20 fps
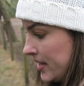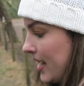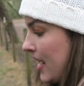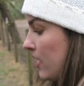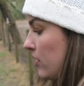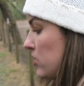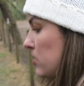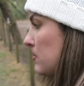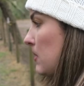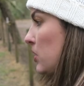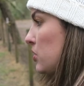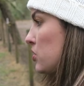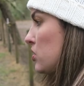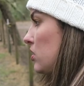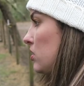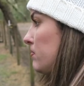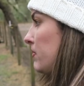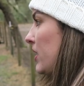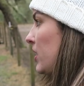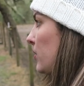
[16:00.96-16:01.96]
the house smells
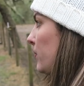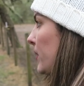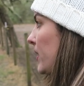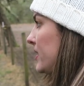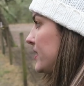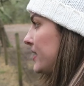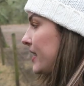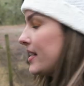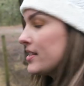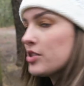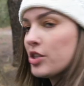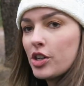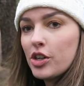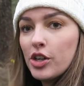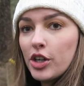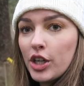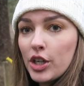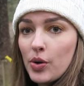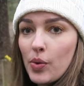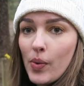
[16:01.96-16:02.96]
good, by the way. Dad's a
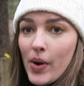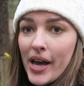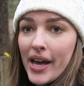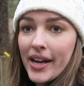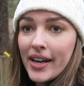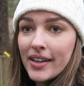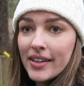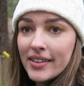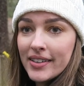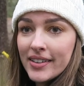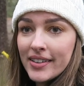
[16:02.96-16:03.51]
cooking away.